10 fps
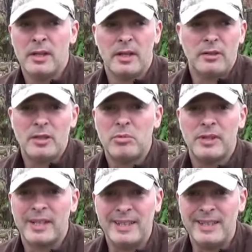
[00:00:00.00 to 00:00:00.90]
I'd only put
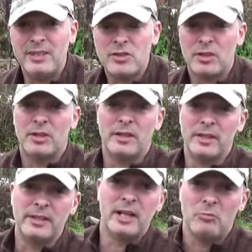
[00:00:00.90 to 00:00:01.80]
like an inch on,
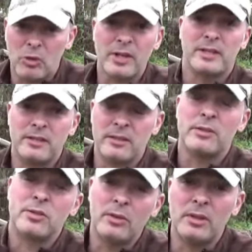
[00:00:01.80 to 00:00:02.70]
and then I'd work it into the
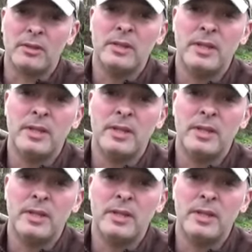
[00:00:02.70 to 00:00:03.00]
soil,